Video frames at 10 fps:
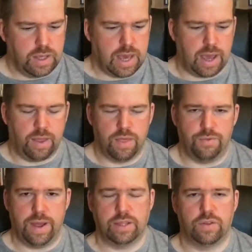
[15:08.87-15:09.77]
Yeah, the
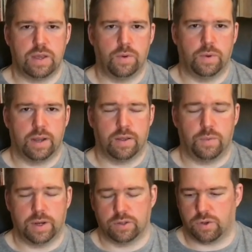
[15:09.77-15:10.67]
red steel. When
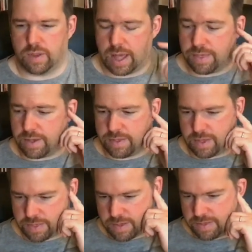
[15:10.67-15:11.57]
I saw that,
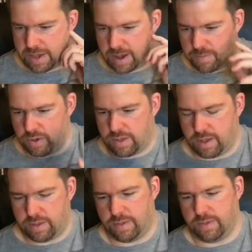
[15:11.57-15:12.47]
the thing about
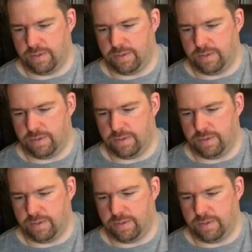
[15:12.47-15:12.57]
the